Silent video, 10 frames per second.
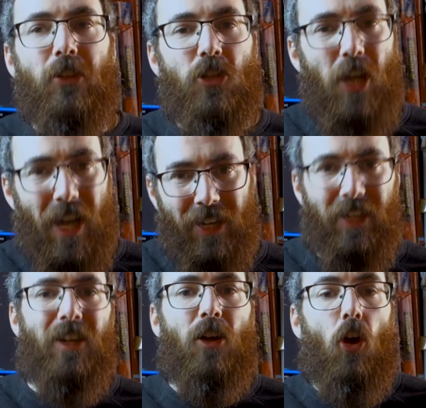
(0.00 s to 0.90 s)

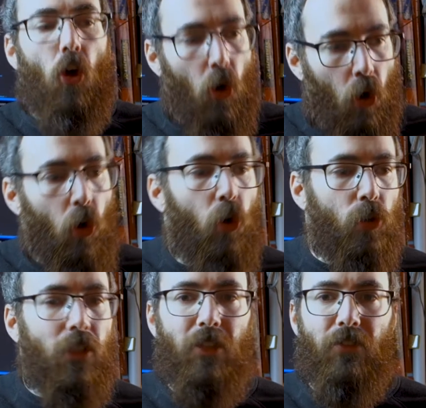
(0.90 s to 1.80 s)
check all
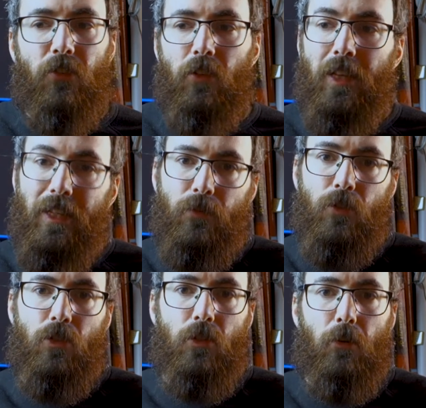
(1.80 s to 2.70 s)
the different
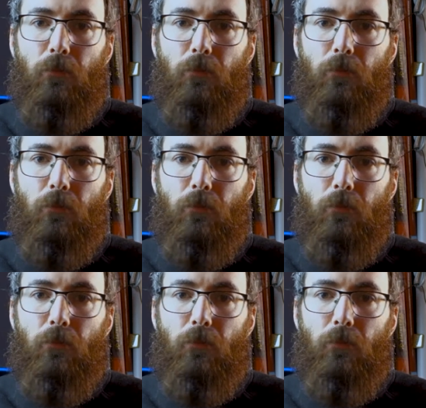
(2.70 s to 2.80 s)
leaves.